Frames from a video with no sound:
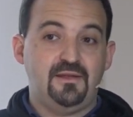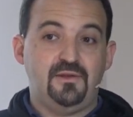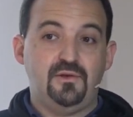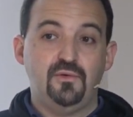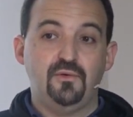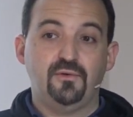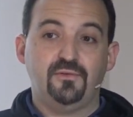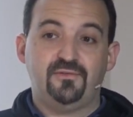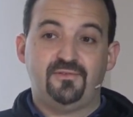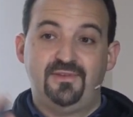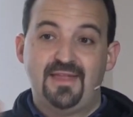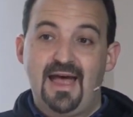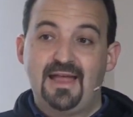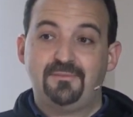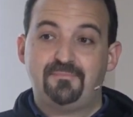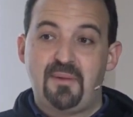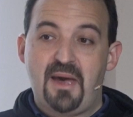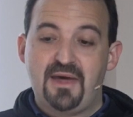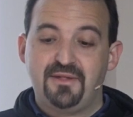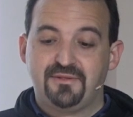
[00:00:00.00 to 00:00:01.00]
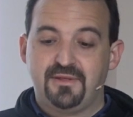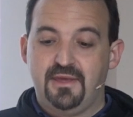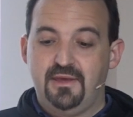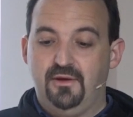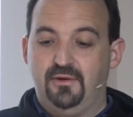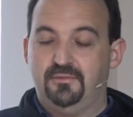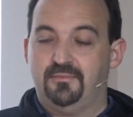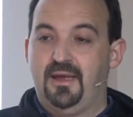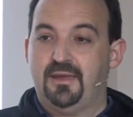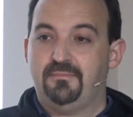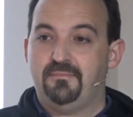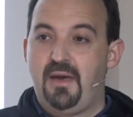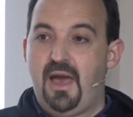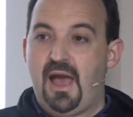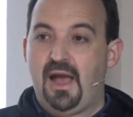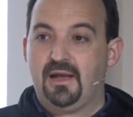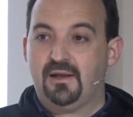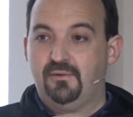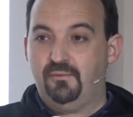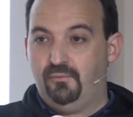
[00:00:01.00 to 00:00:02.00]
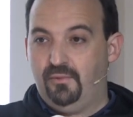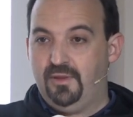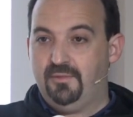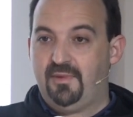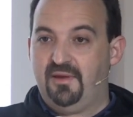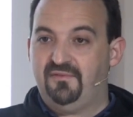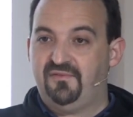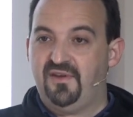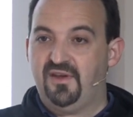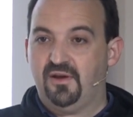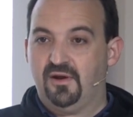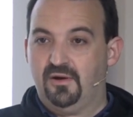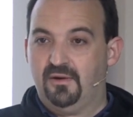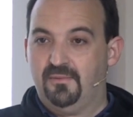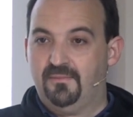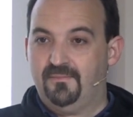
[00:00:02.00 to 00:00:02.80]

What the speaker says: use that passkey on my Mac with my finger.